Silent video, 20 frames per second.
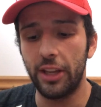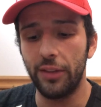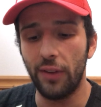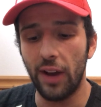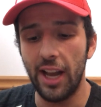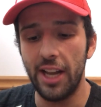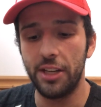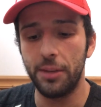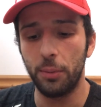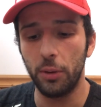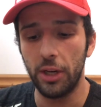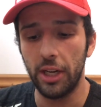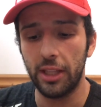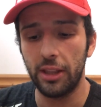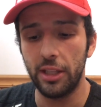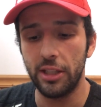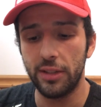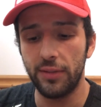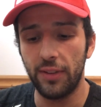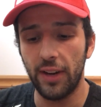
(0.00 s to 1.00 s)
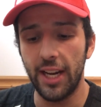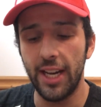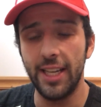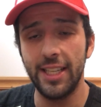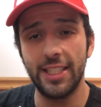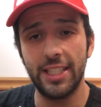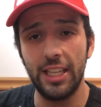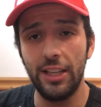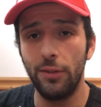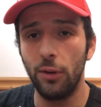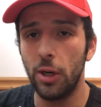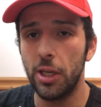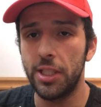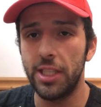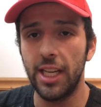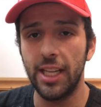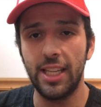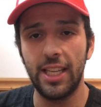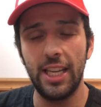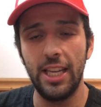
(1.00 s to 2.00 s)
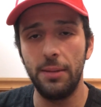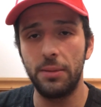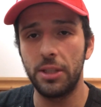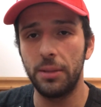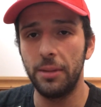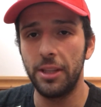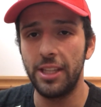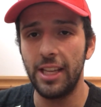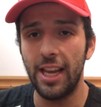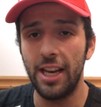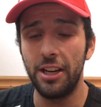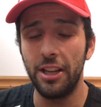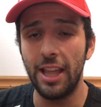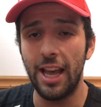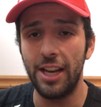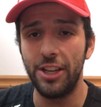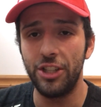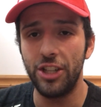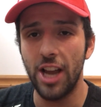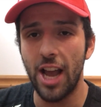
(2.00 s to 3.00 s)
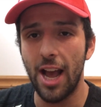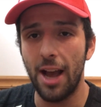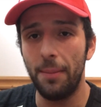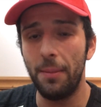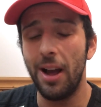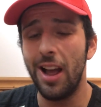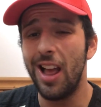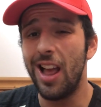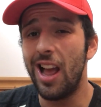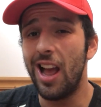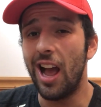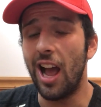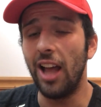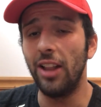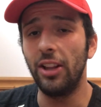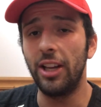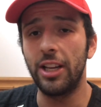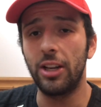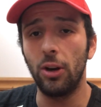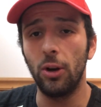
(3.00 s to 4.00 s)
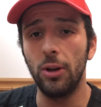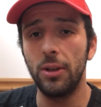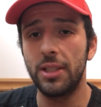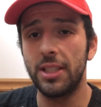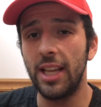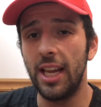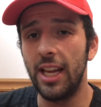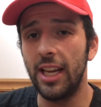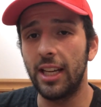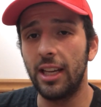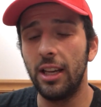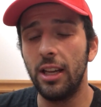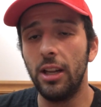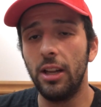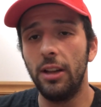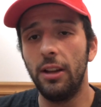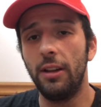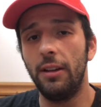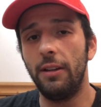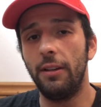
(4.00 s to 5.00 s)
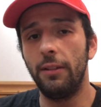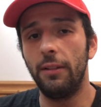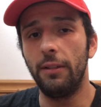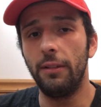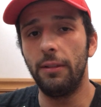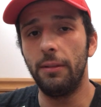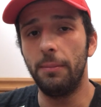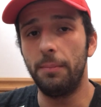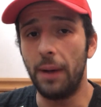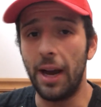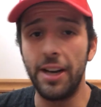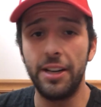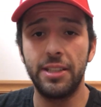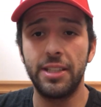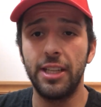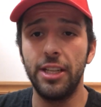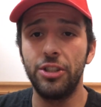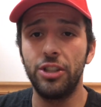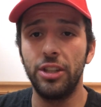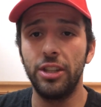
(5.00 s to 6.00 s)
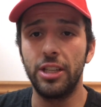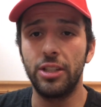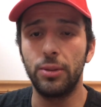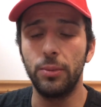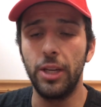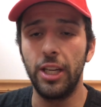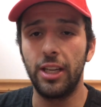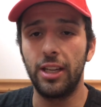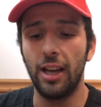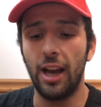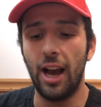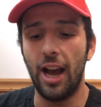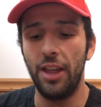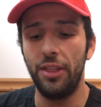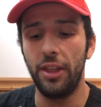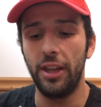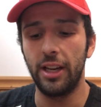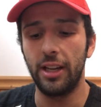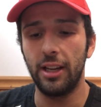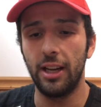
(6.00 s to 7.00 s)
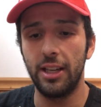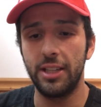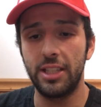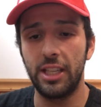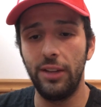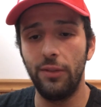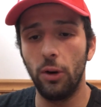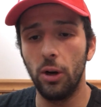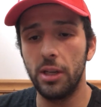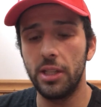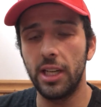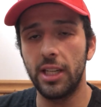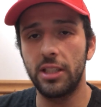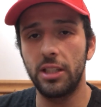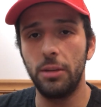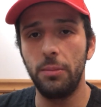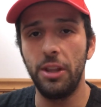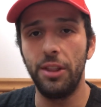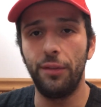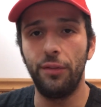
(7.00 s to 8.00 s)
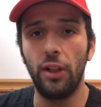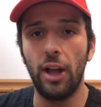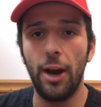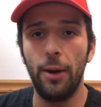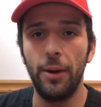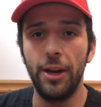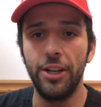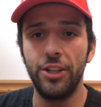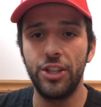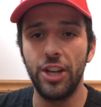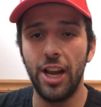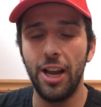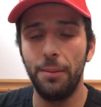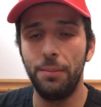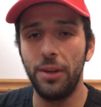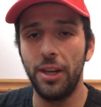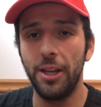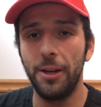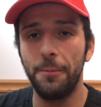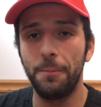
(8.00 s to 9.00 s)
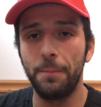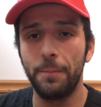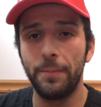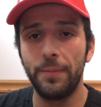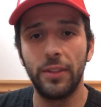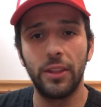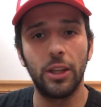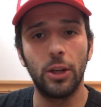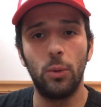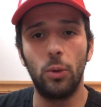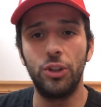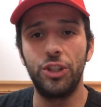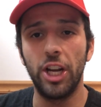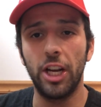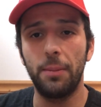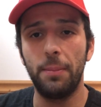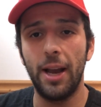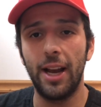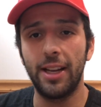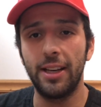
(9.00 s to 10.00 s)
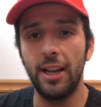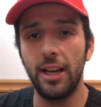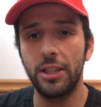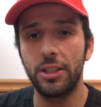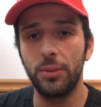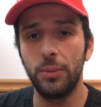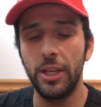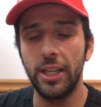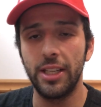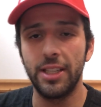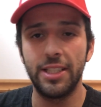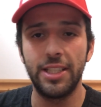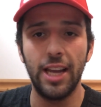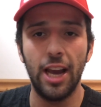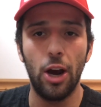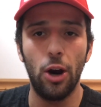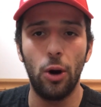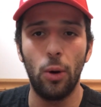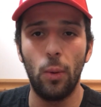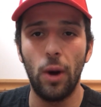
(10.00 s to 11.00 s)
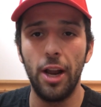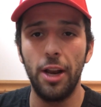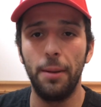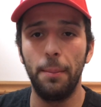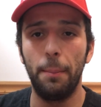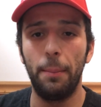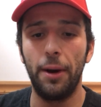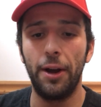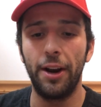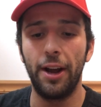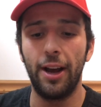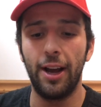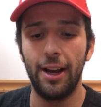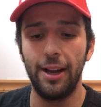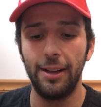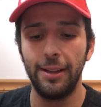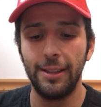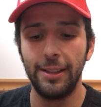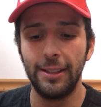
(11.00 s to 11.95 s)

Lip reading: if I had to predict this fight, Steve Erceg keeps him at the end of that jab. I like Erceg by decision this week. I think Steve Erceg is going to be the flyweight champion. We'll check back next week and see how it went, but